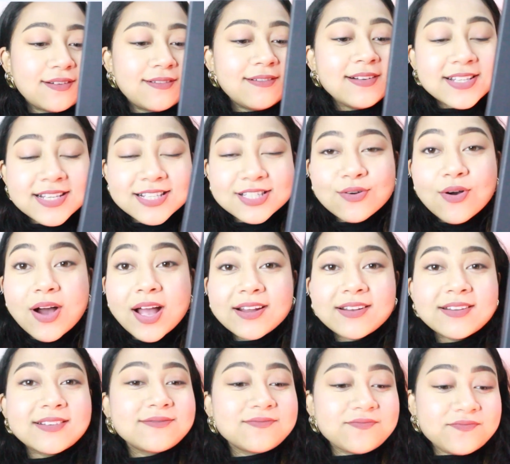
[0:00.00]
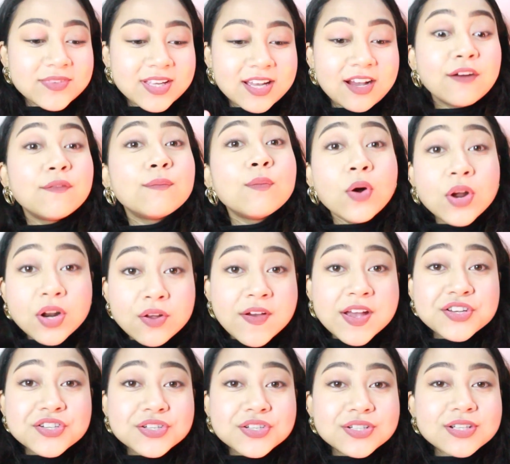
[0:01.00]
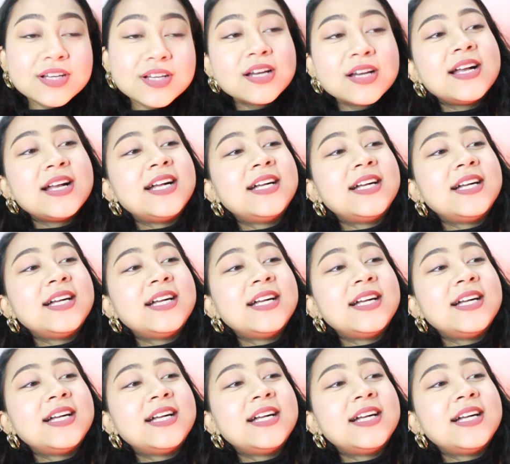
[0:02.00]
which is quite a motivation